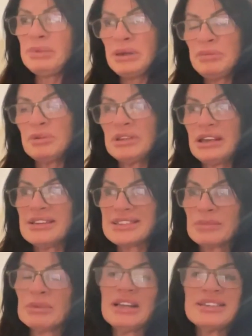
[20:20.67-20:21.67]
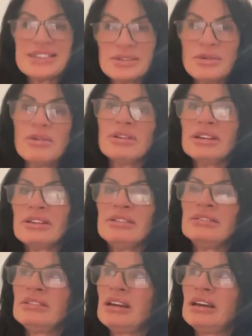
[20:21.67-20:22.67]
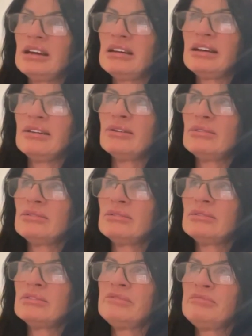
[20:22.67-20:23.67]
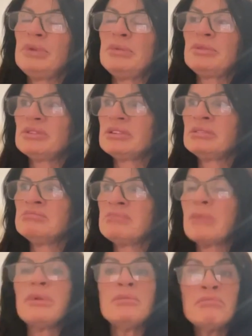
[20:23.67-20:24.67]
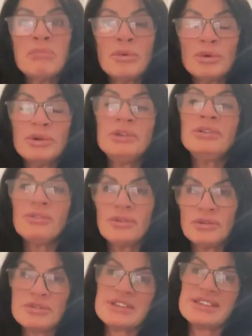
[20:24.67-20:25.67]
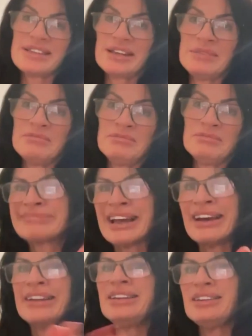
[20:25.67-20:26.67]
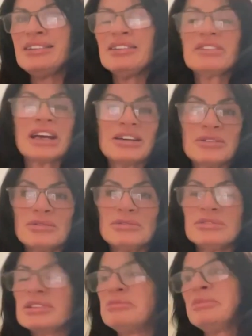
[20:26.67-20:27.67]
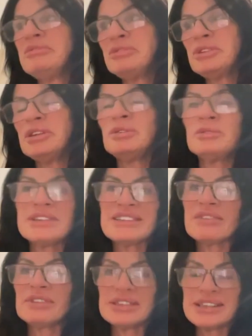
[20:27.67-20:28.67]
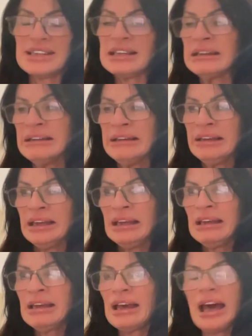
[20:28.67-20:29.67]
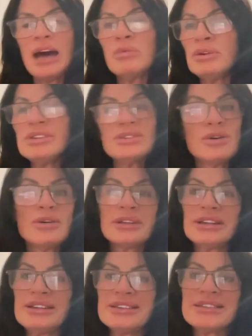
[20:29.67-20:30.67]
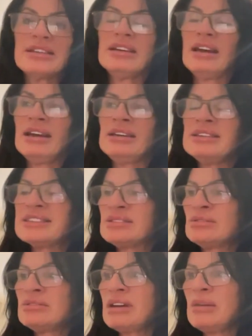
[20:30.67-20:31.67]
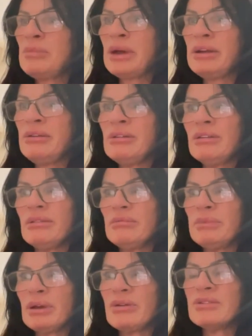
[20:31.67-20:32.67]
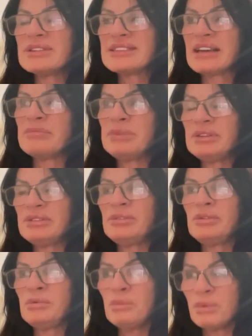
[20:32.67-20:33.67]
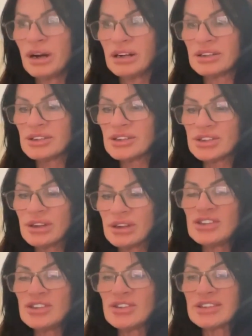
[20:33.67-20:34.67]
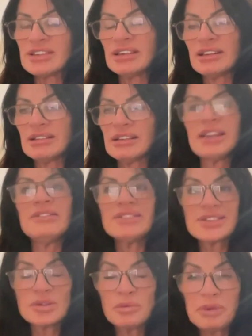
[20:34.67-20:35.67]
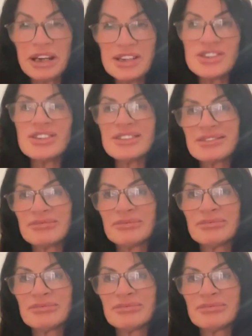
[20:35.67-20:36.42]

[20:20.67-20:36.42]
people, yes, I'm less tolerant of people that maybe moan all the time, i.e. they've got a cold and before you know it's every day. I wouldn't tolerate it, and it's not about because I've been through worse, it's just like life is so precious.